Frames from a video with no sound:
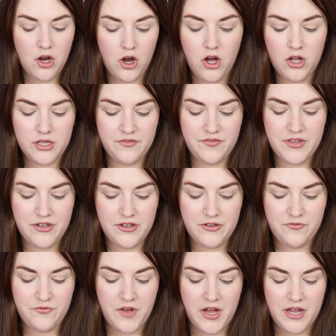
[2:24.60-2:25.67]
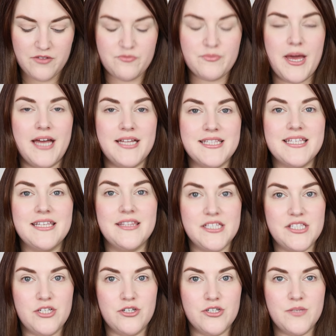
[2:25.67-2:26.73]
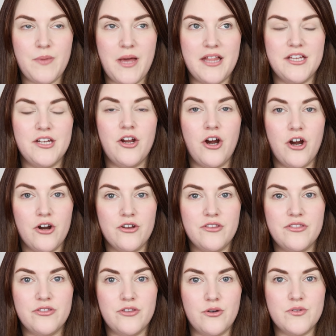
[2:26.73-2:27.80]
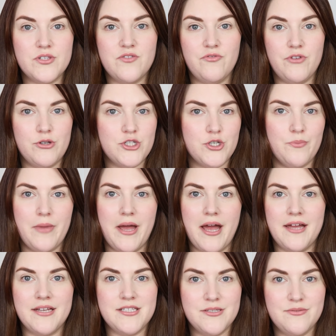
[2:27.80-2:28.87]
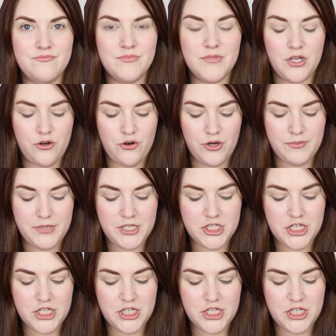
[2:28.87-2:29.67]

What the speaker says: All of the 5 mattes in this year's palette are those Future Matte creamy